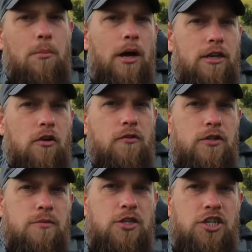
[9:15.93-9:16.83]
might go for
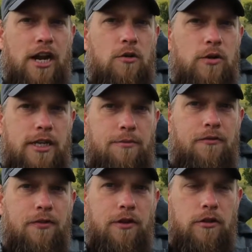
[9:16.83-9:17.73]
some shallower depth
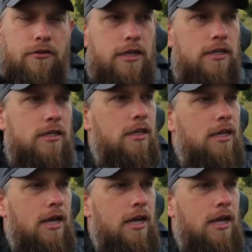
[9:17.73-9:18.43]
of field on this,